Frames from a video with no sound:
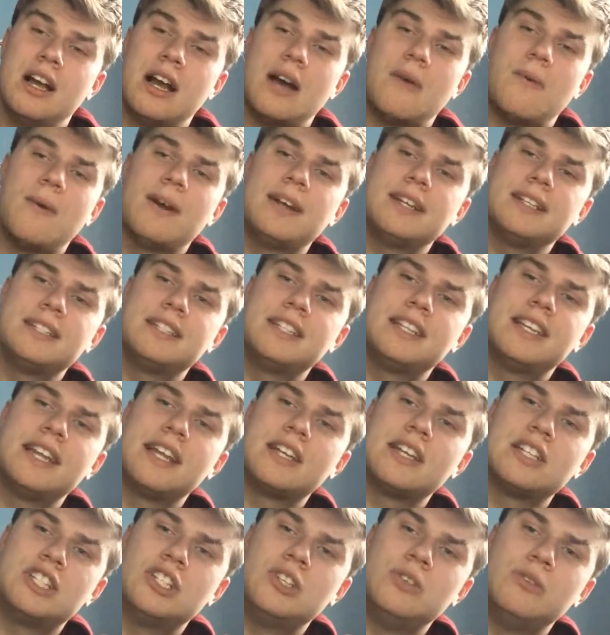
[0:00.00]
to
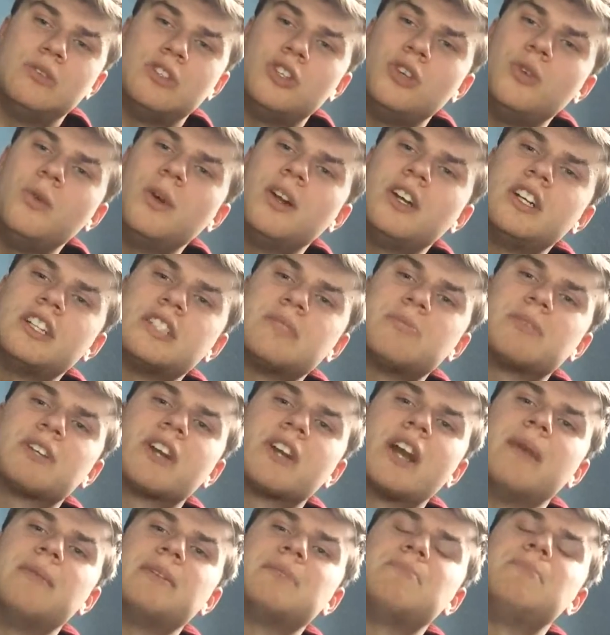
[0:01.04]
get to 200
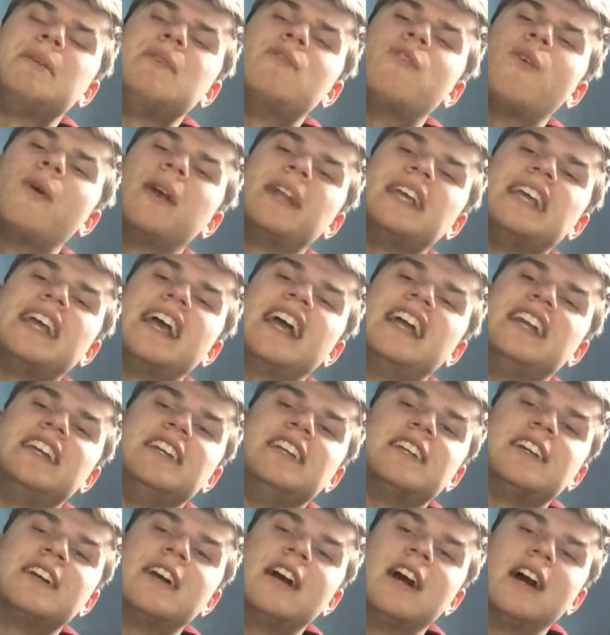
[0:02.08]
subscribers before the
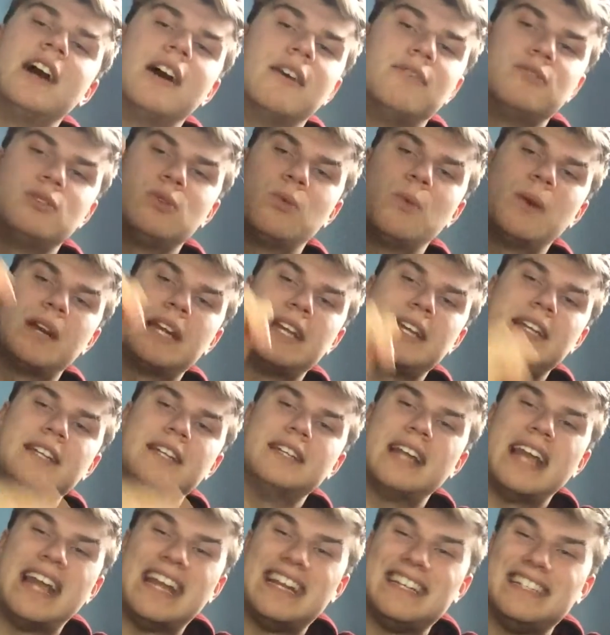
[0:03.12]
end of
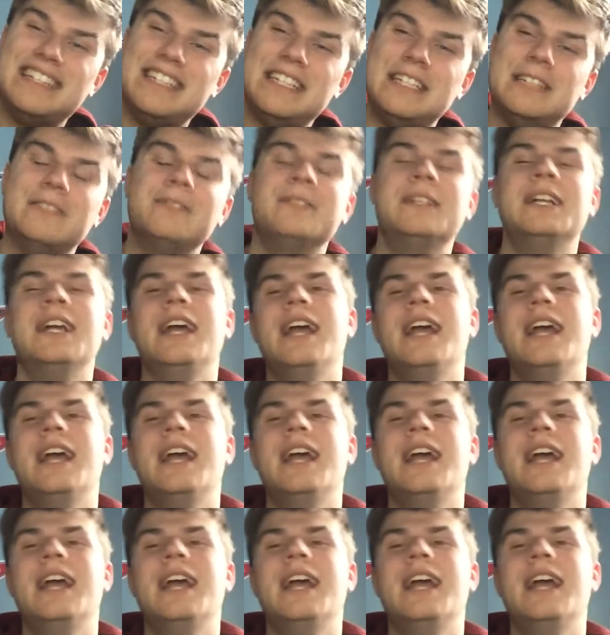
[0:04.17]
2018.